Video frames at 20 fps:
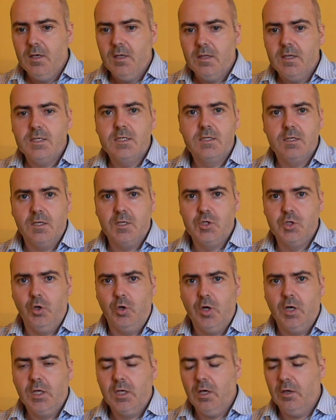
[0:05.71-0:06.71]
This is a
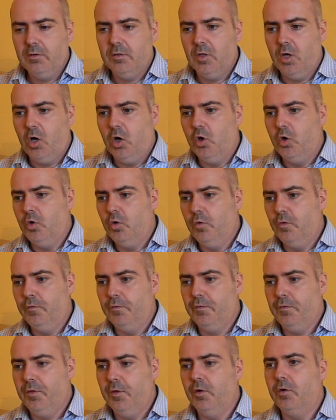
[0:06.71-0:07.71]
short account of
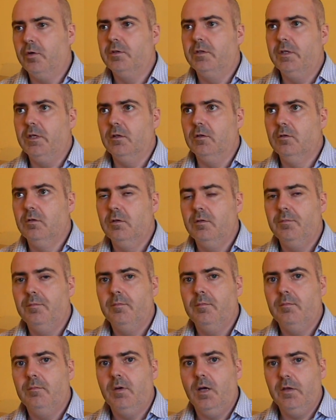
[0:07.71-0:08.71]
the ordeal
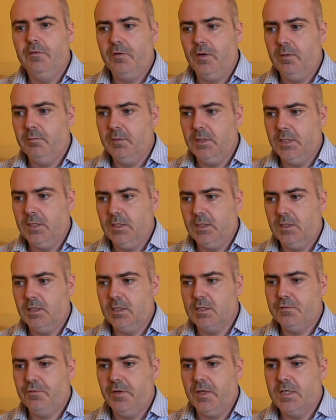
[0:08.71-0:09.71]
my family
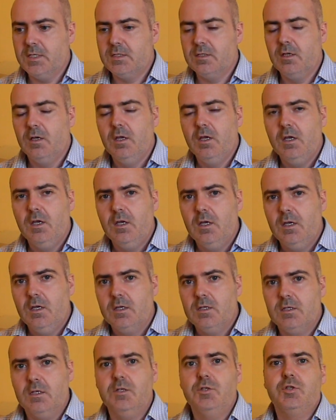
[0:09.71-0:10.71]
has faced
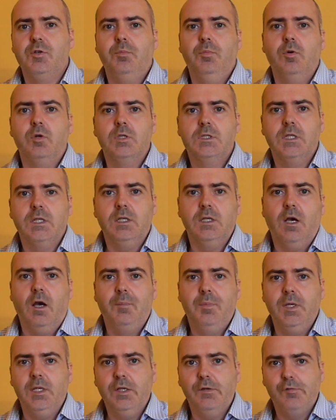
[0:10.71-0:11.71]
since reporting a
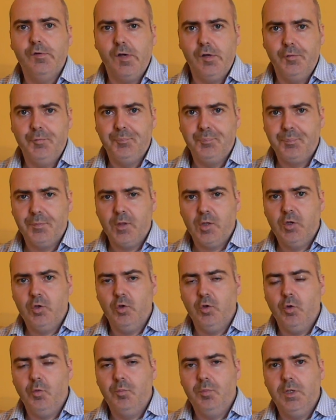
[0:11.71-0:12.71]
paedophile
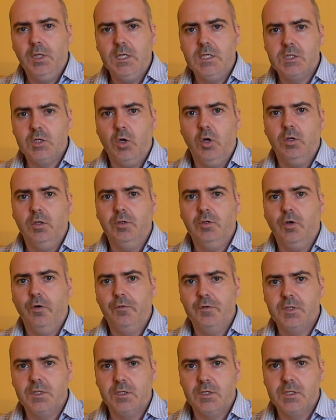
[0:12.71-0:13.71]
to Police Scotland
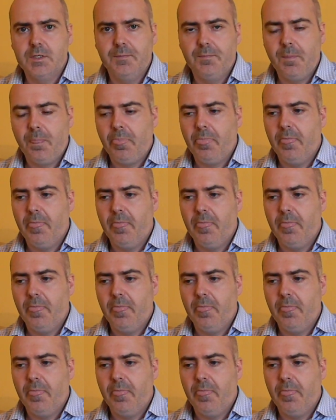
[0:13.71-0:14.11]
officers.